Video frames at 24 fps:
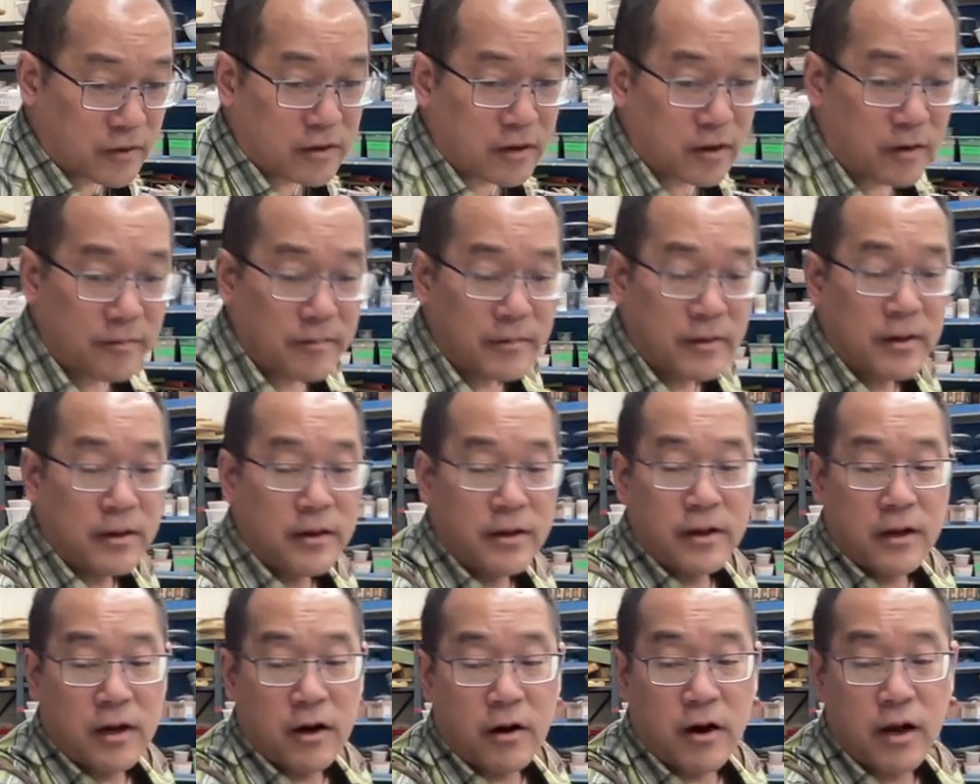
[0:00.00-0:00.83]
in there.
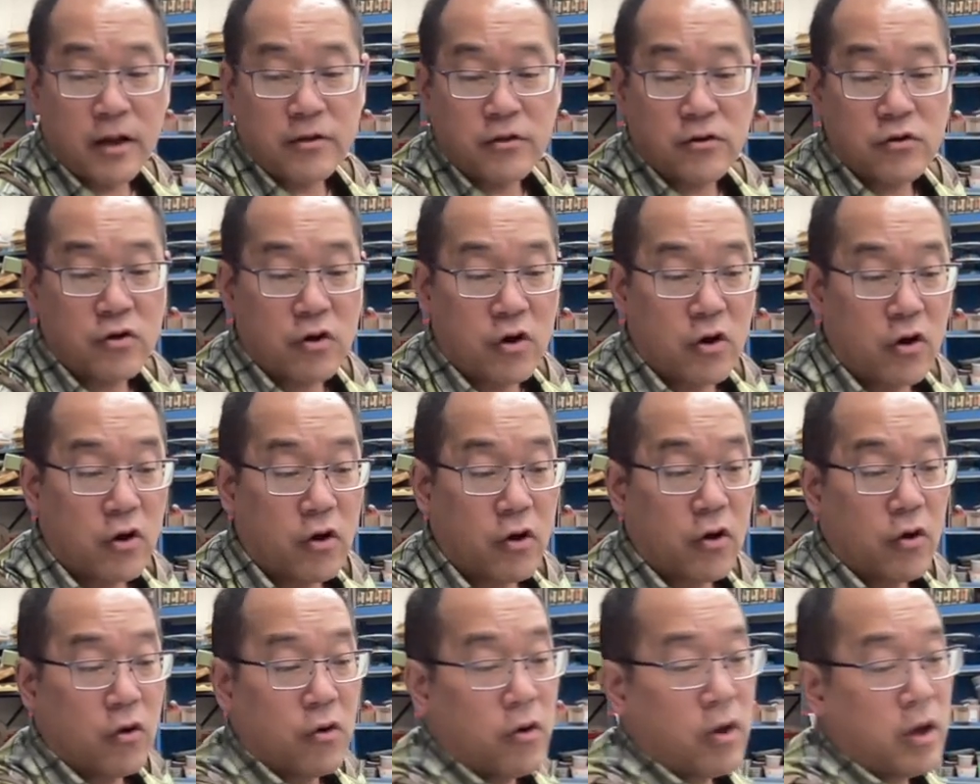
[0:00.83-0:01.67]
All right,
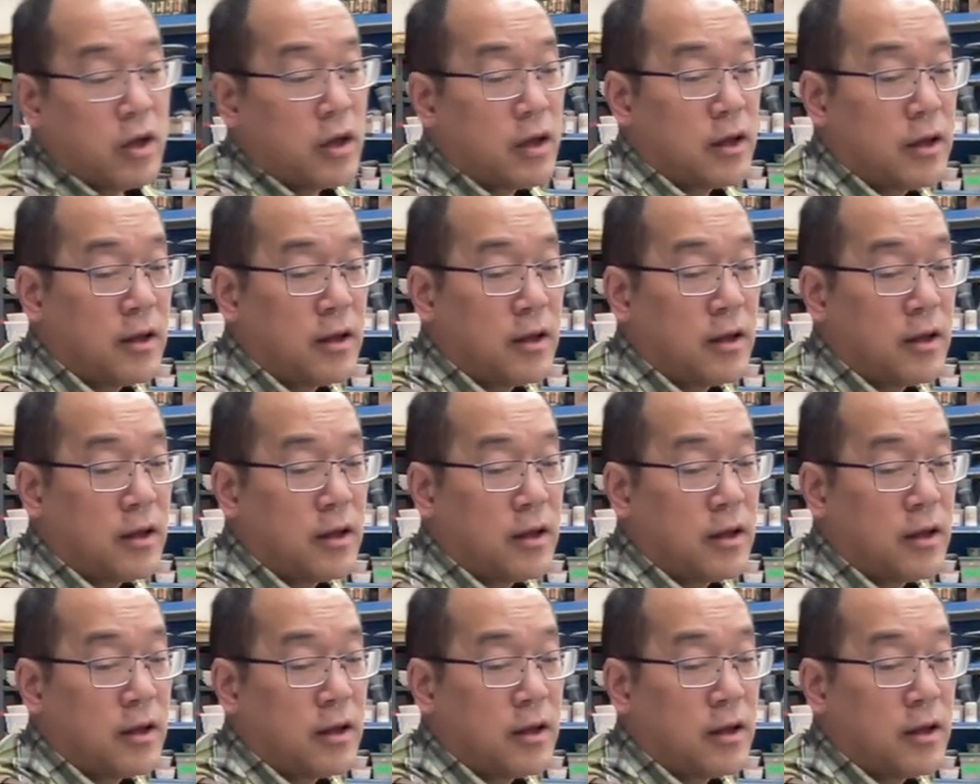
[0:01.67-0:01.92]
so